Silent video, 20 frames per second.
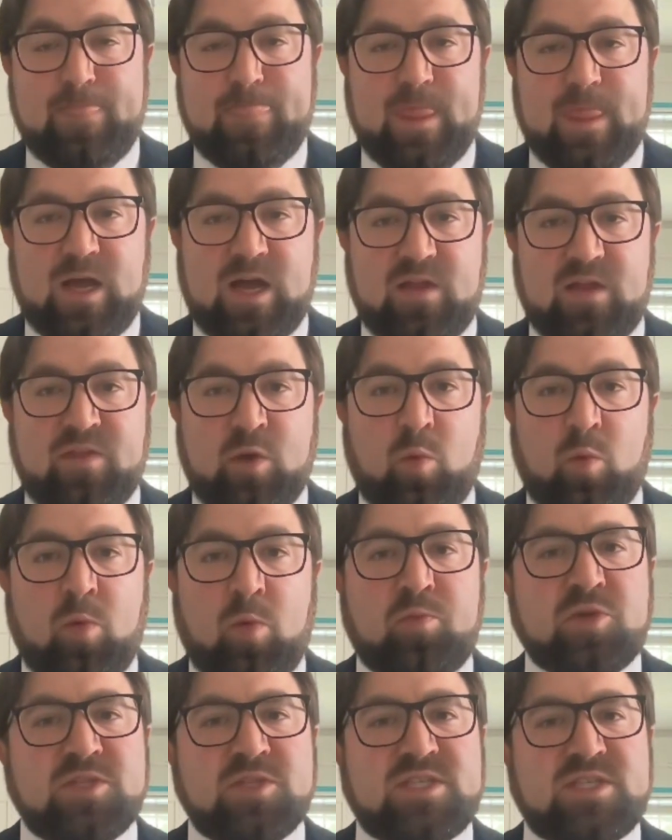that will
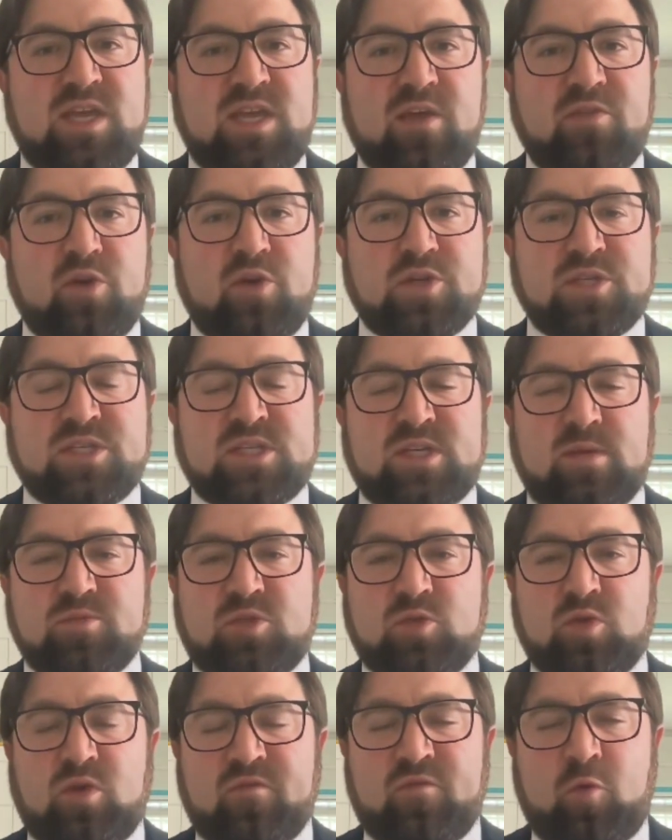put together some
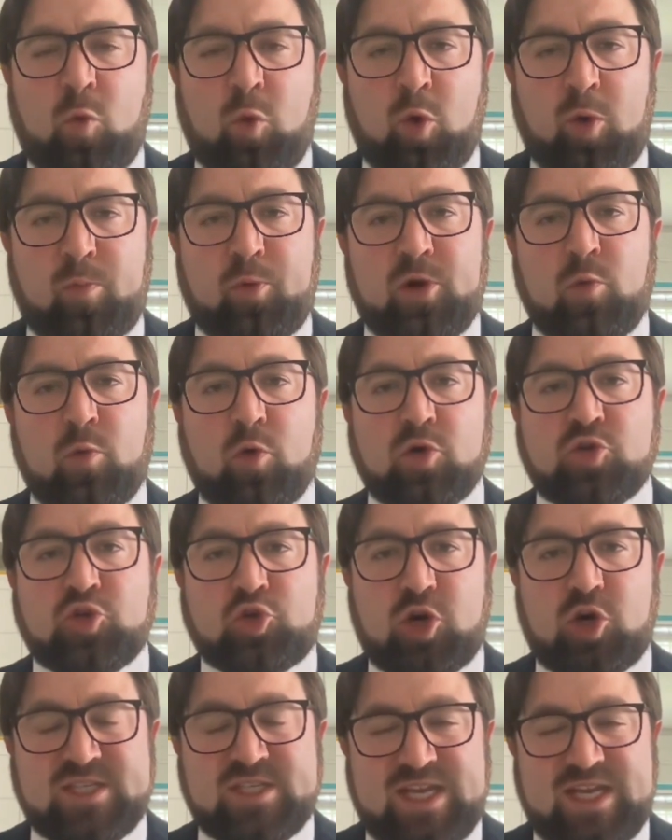sort of corporate or
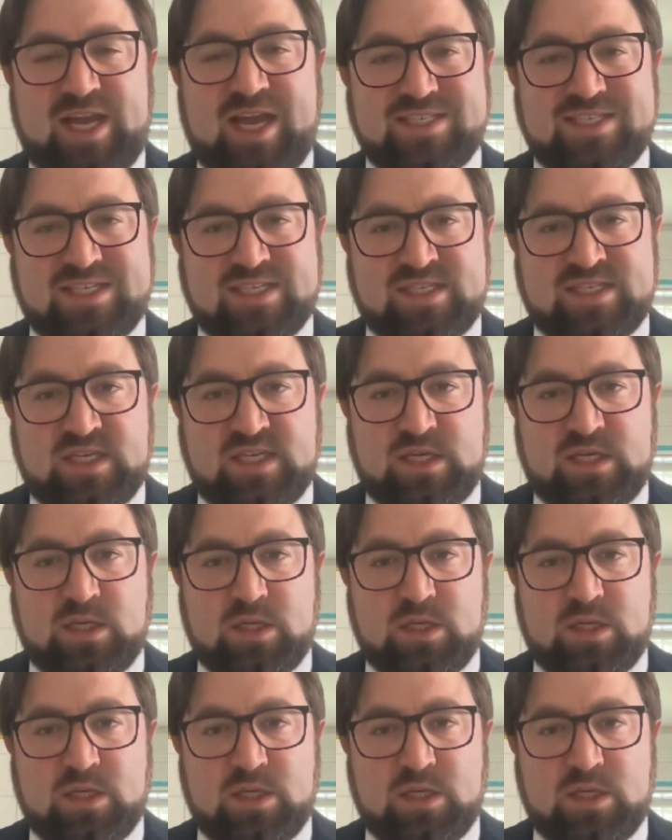trust entity